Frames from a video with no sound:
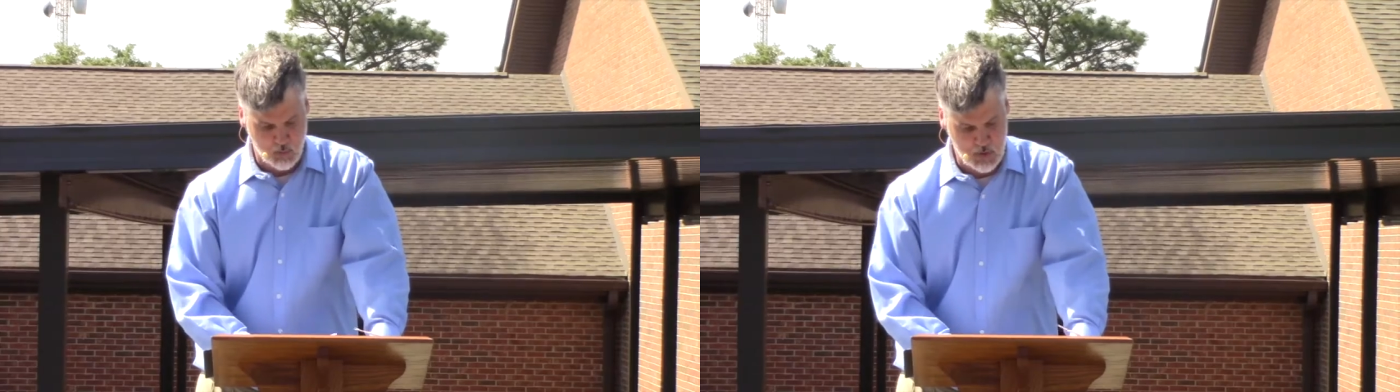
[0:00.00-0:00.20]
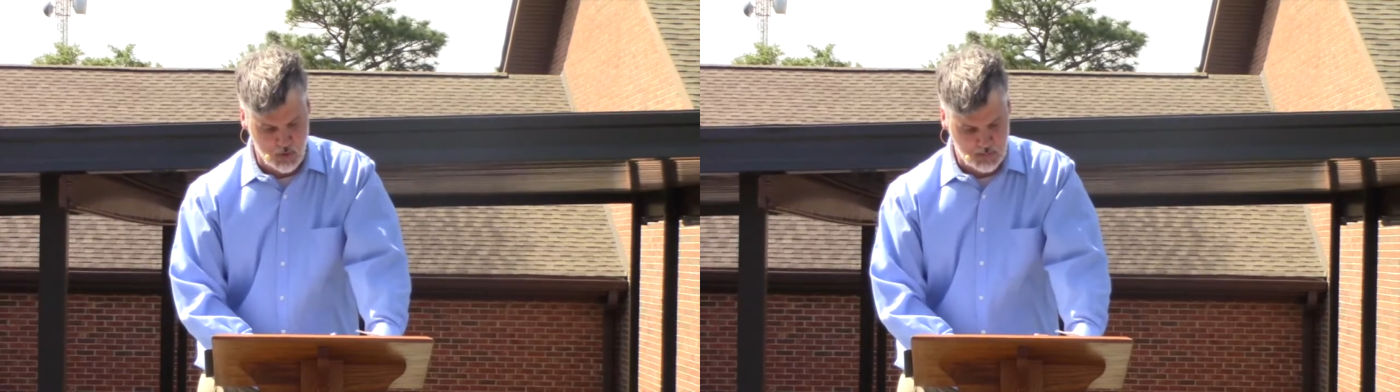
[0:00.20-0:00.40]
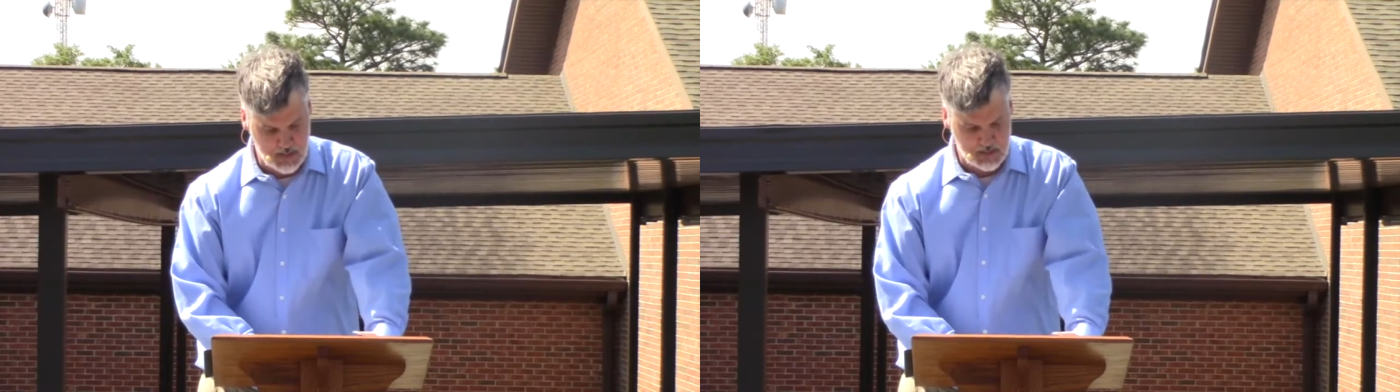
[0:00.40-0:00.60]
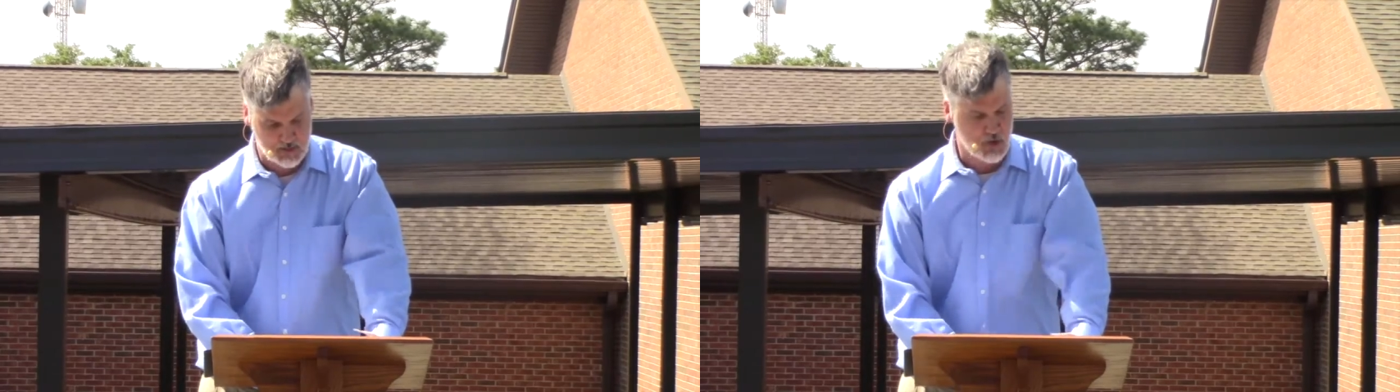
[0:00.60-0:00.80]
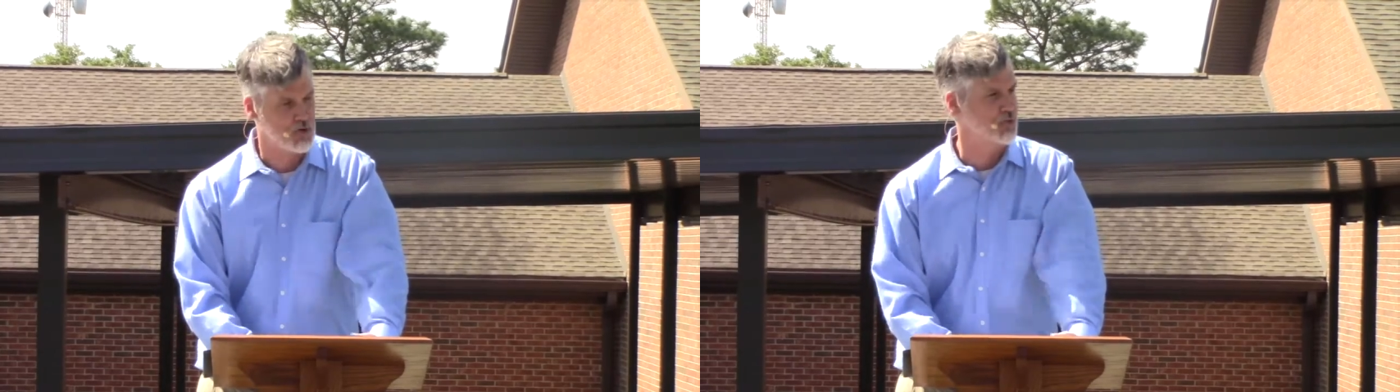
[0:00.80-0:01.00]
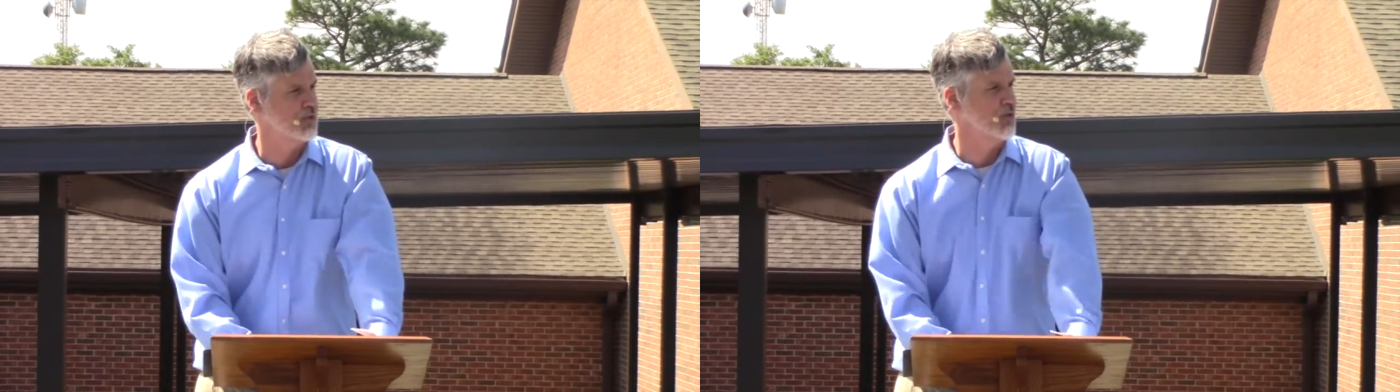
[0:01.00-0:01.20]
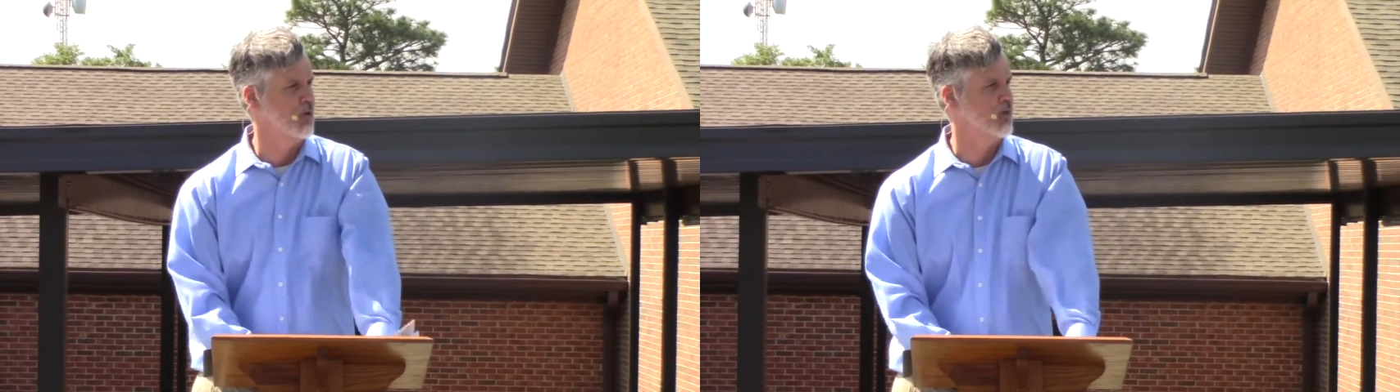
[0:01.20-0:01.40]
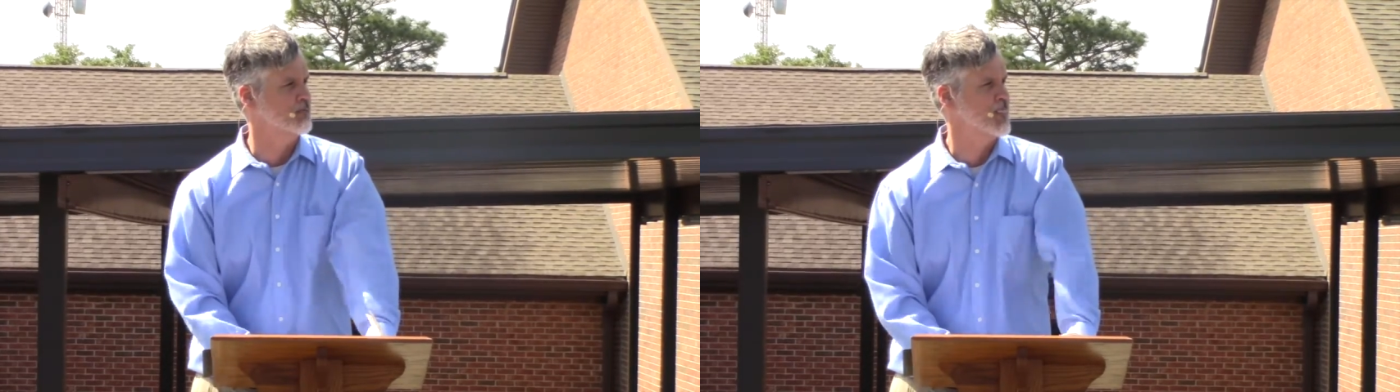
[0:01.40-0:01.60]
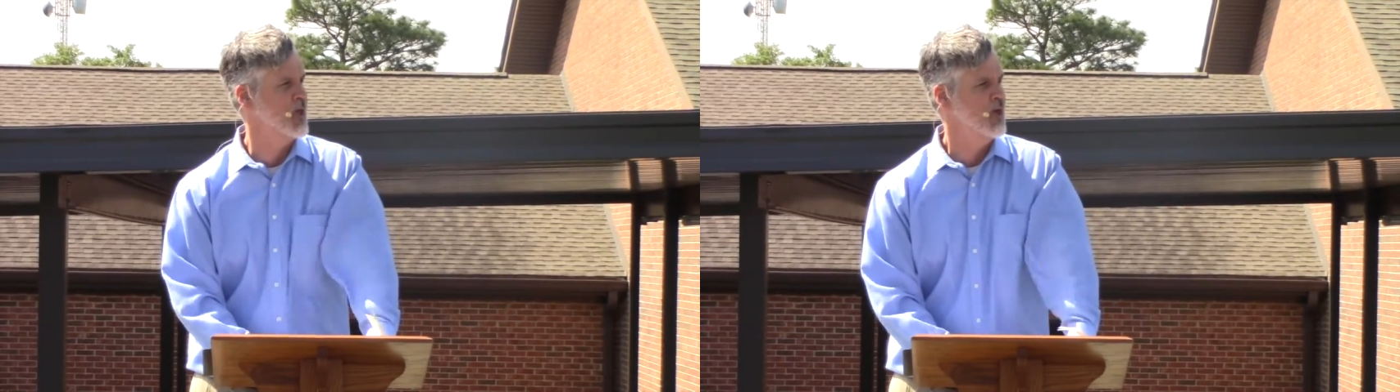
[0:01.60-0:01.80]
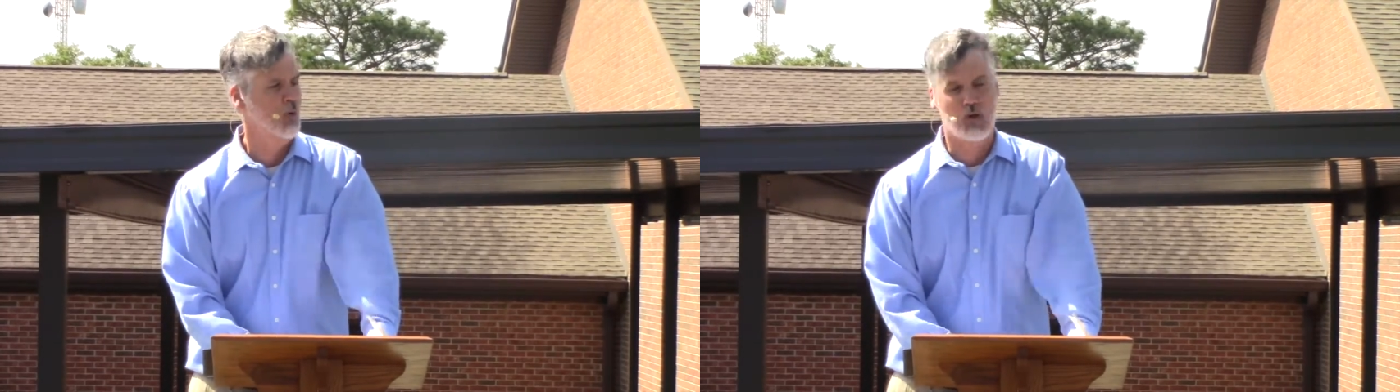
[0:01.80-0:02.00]
we repent and turn to the Lord.
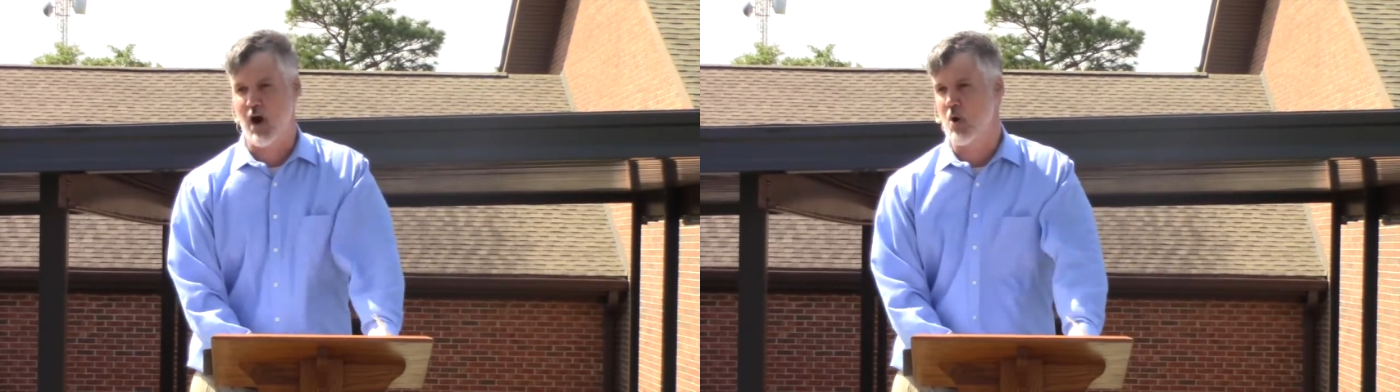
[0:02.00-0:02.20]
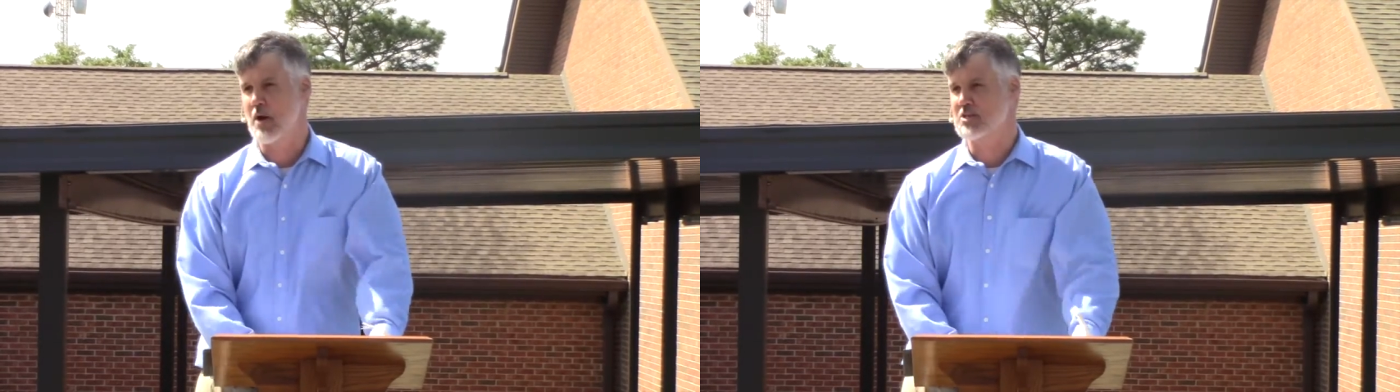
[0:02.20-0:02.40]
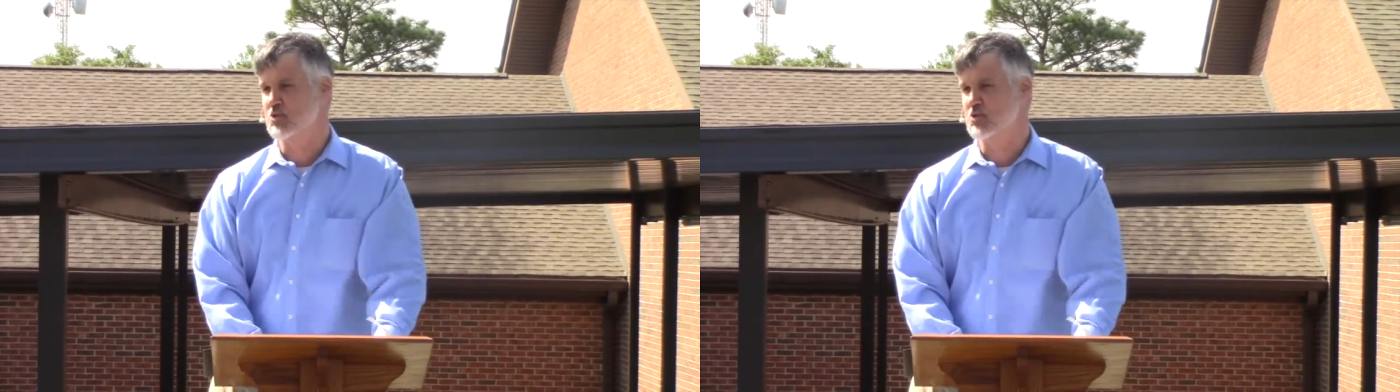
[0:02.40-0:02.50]
We always